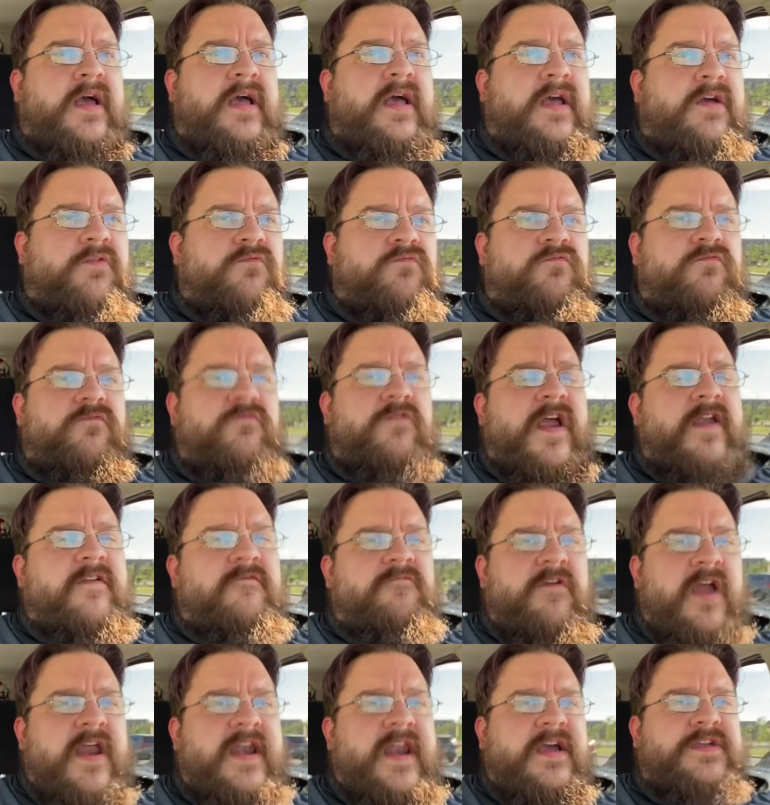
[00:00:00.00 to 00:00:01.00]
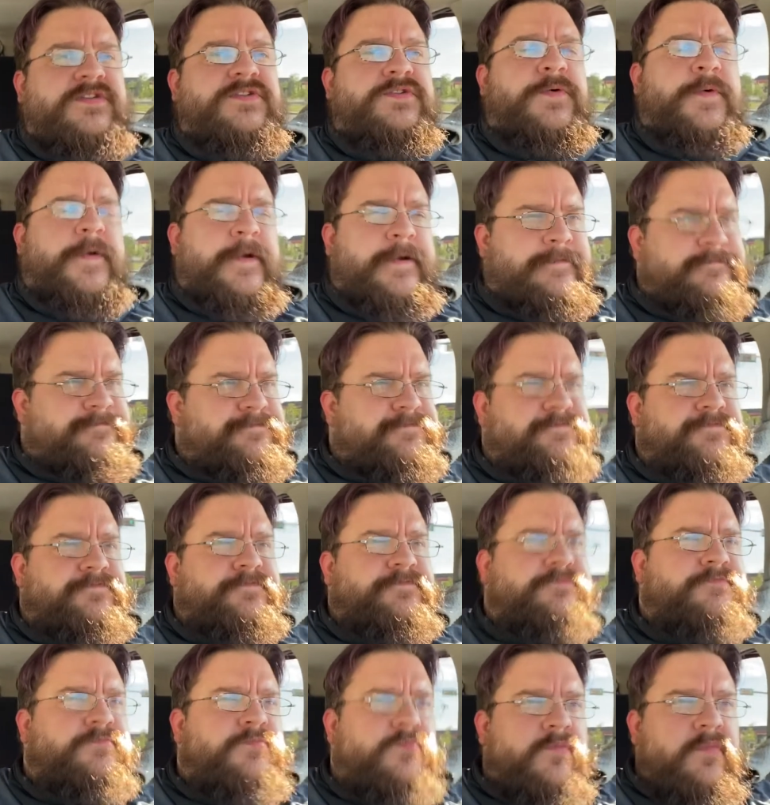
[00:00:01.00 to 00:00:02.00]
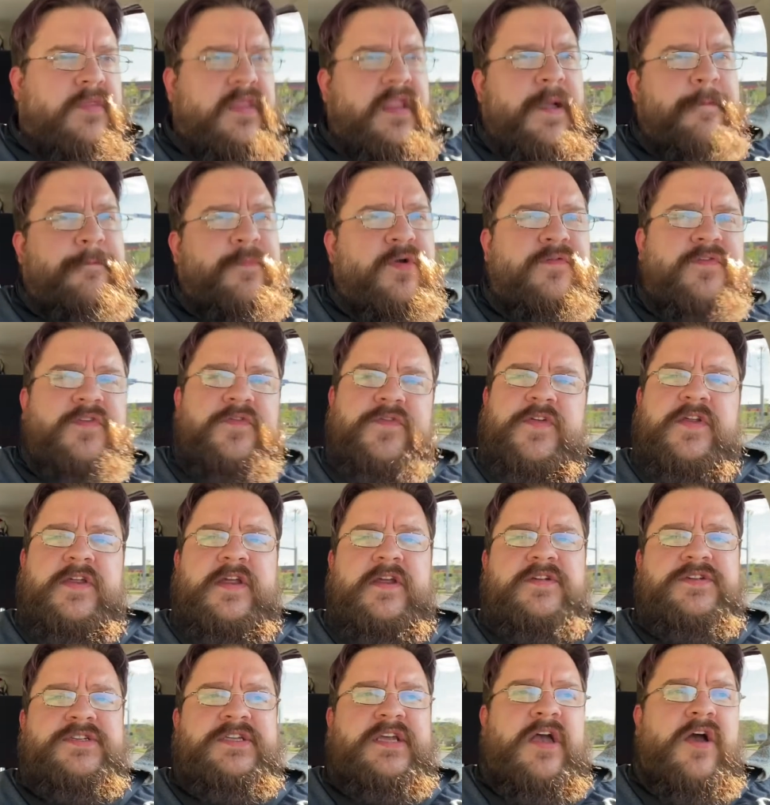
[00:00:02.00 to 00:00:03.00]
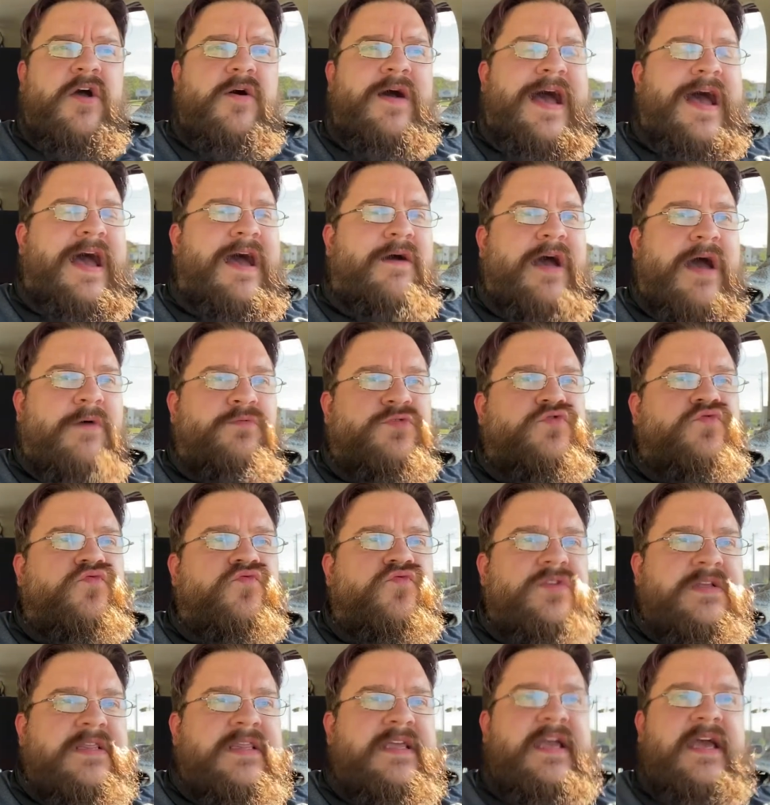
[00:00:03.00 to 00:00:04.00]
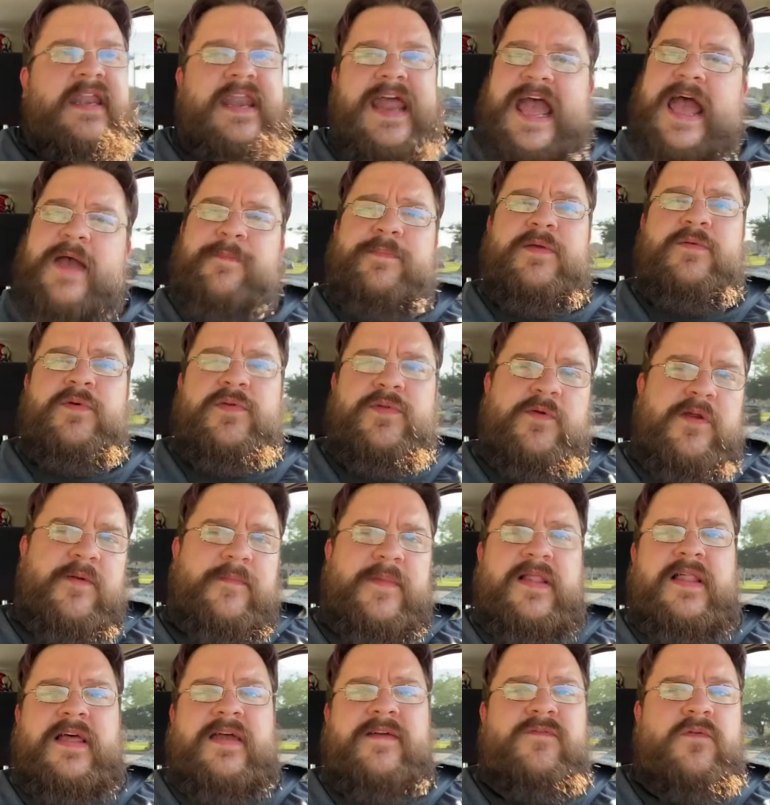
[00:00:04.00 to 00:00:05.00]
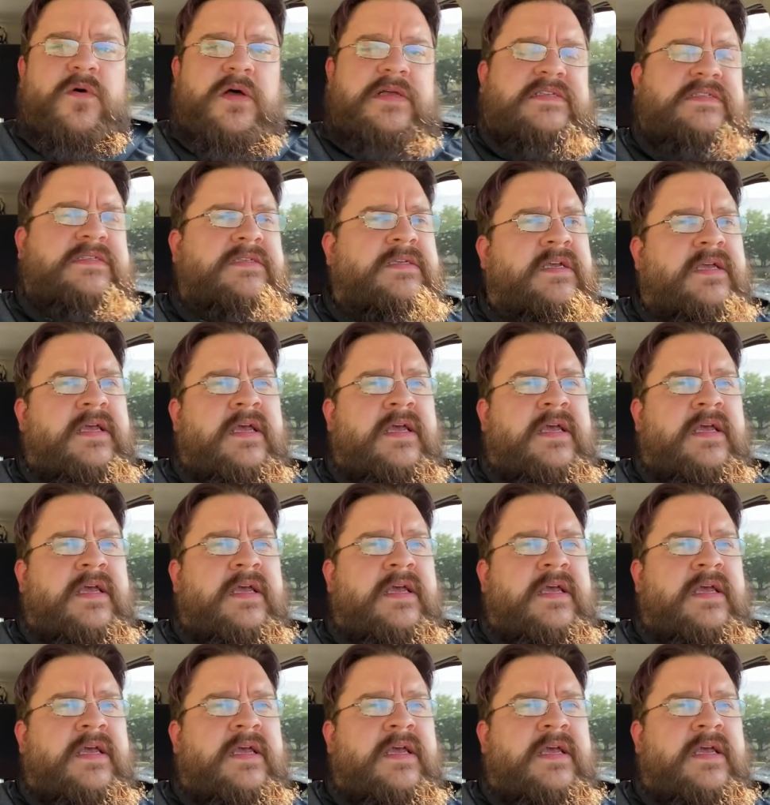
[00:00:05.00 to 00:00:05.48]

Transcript: uh, right, right next door. moved a few years ago. I, I was really unhappy with where my life was.